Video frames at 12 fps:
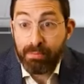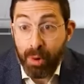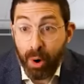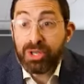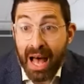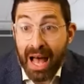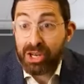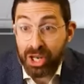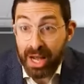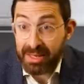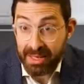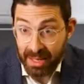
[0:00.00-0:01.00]
Most
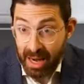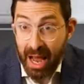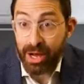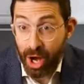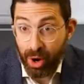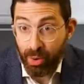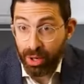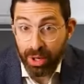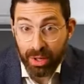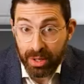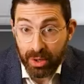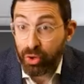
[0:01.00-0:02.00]
Ashkenazis that I know
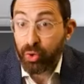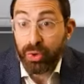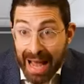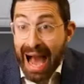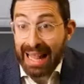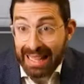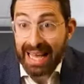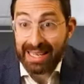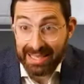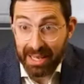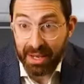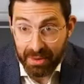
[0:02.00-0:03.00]
do not
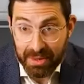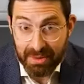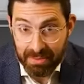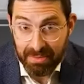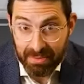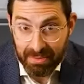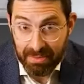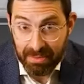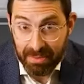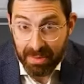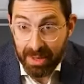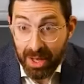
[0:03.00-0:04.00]
like slichos. Right.
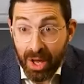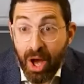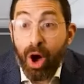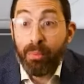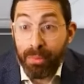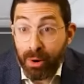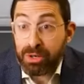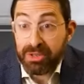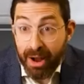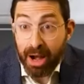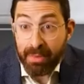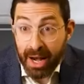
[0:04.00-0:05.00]

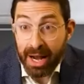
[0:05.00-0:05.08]
Most Sfardim